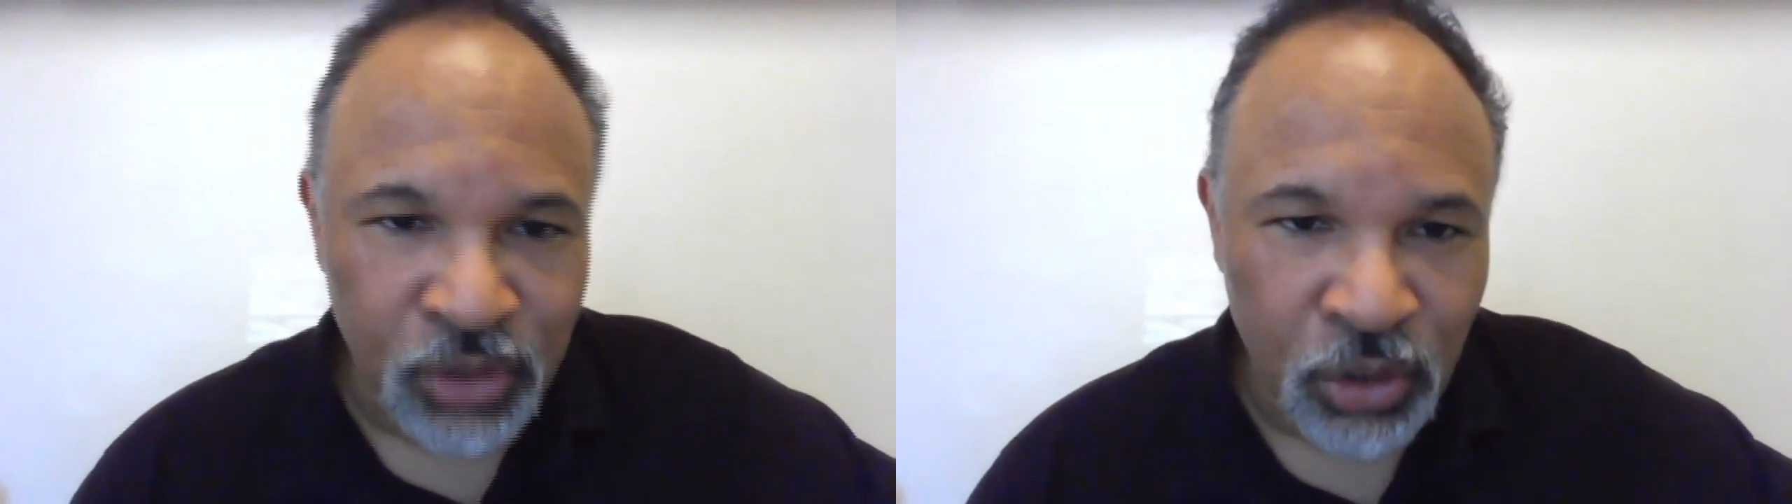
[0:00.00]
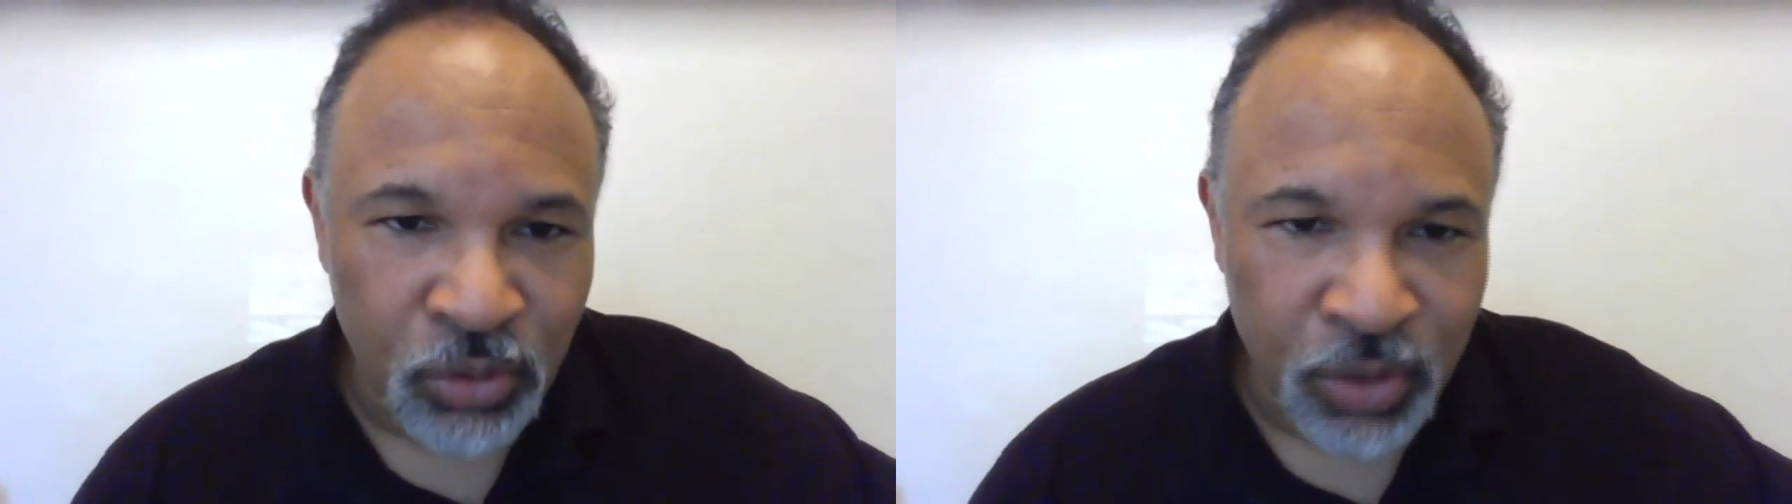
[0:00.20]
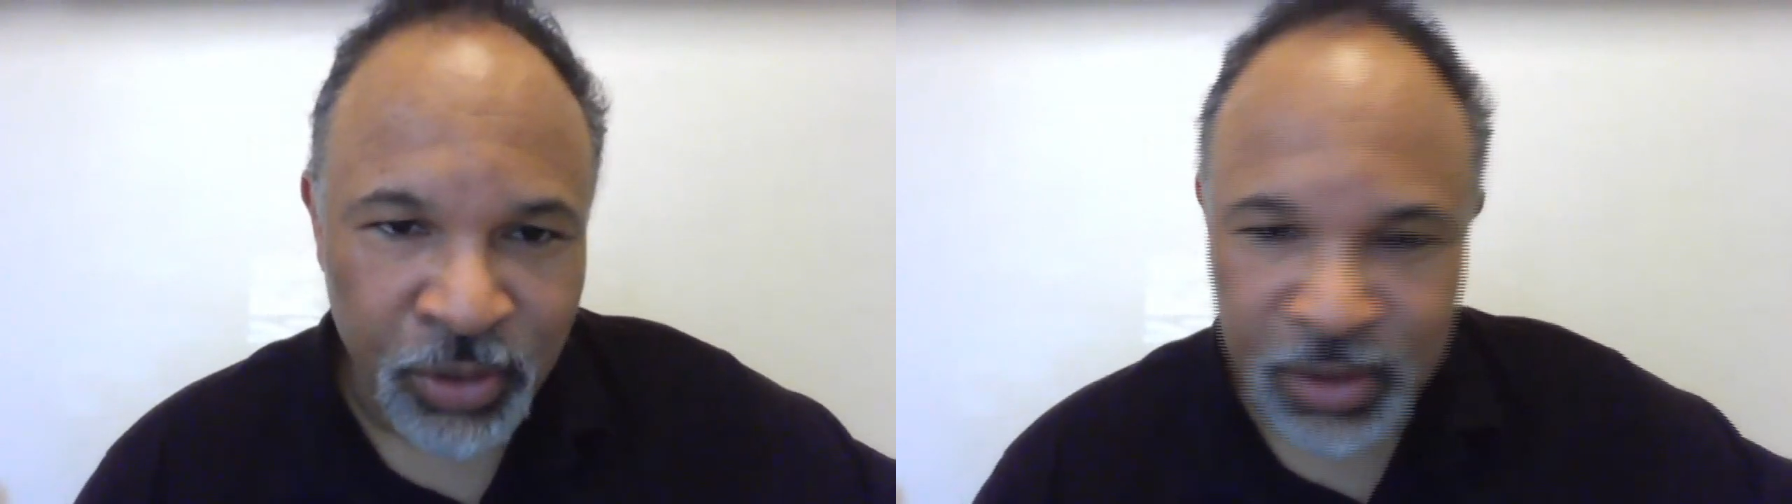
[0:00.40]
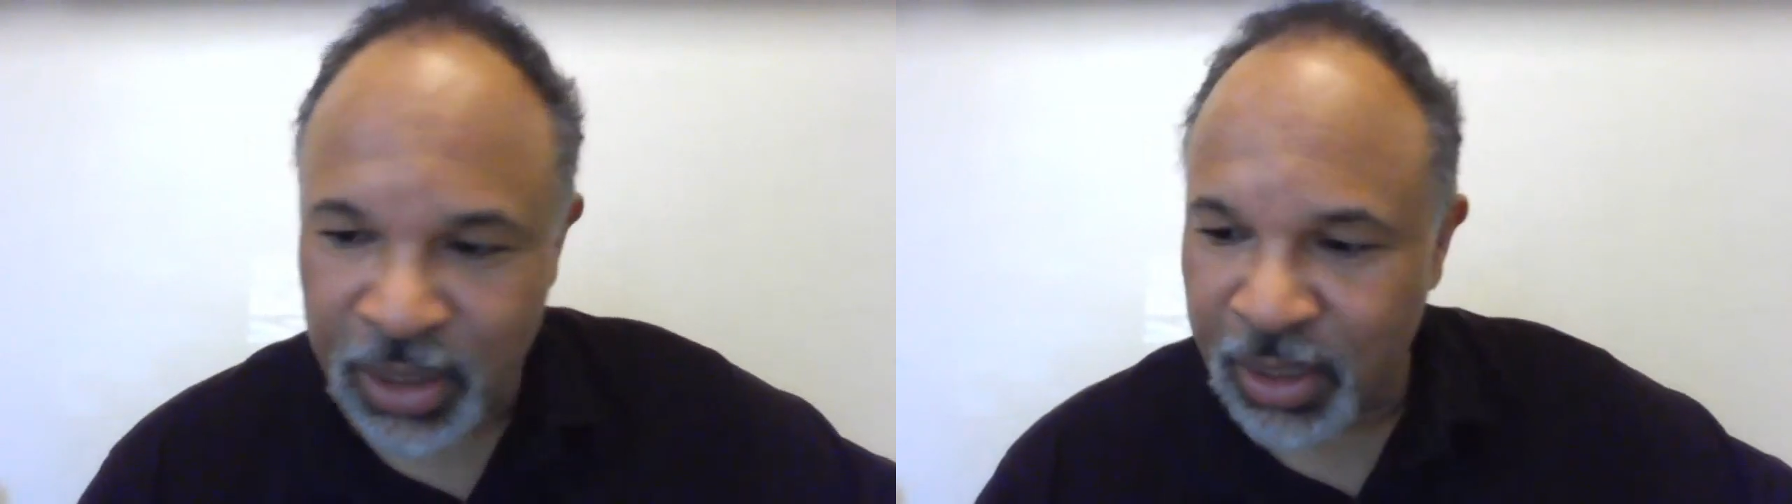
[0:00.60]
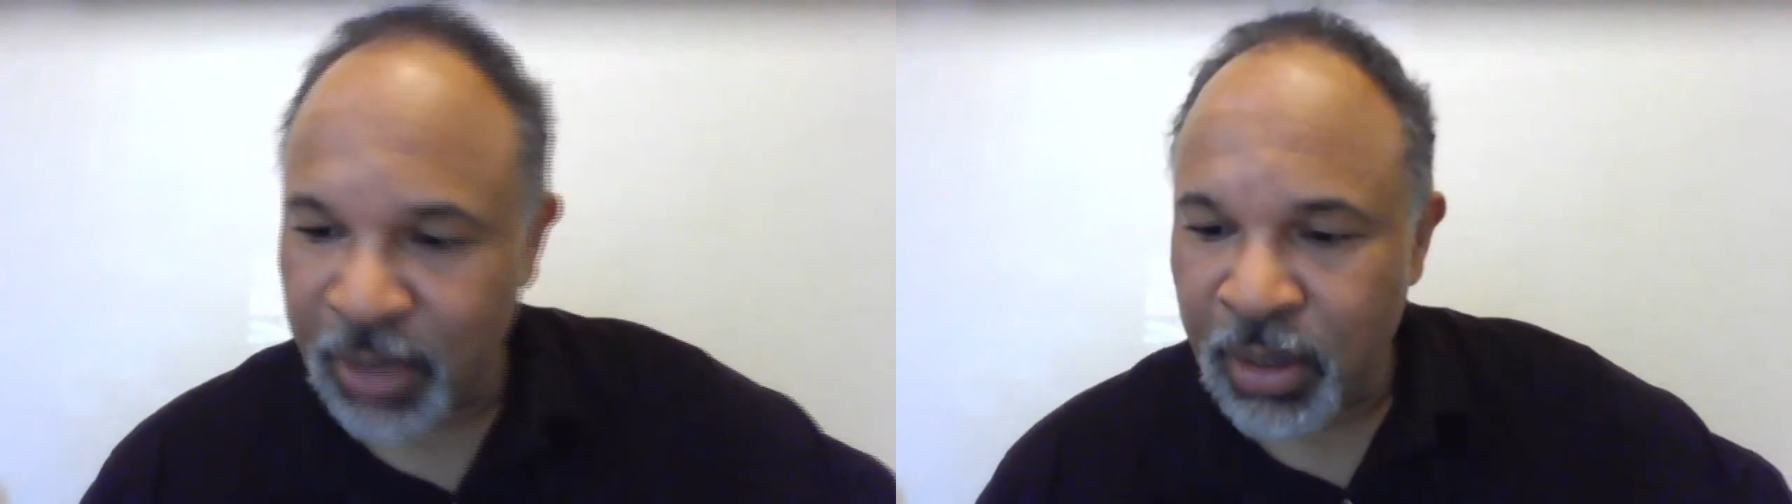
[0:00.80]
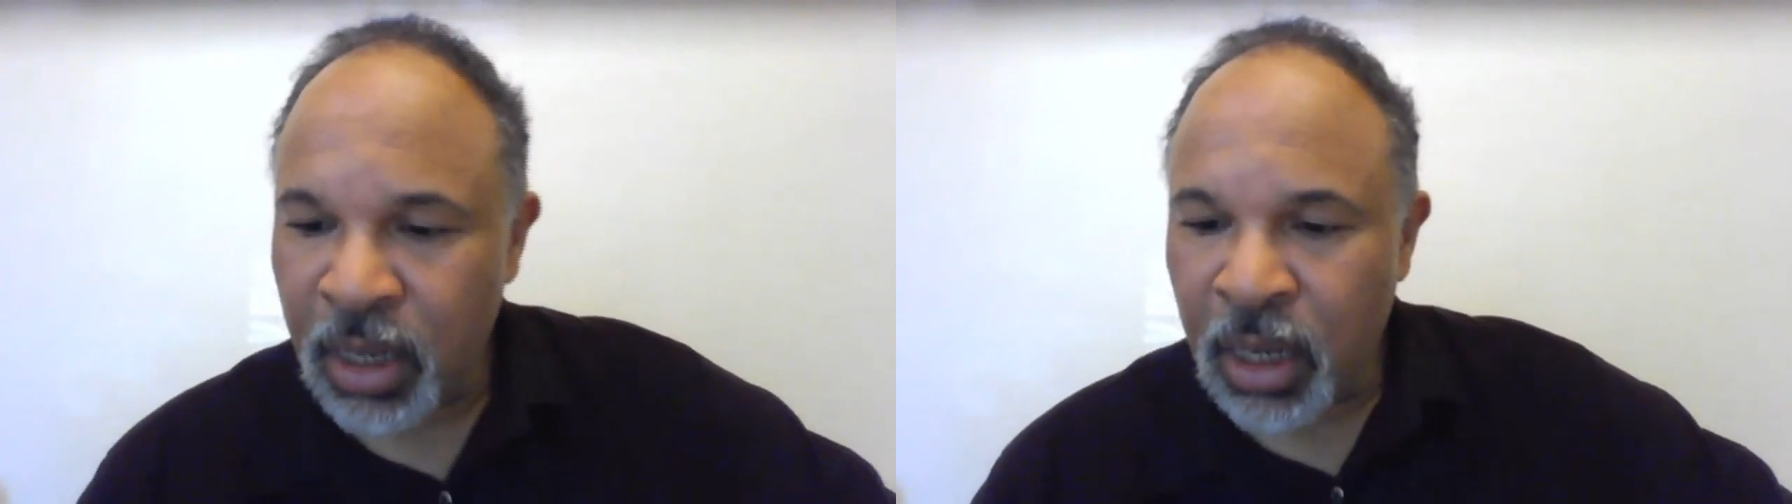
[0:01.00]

joke there intended.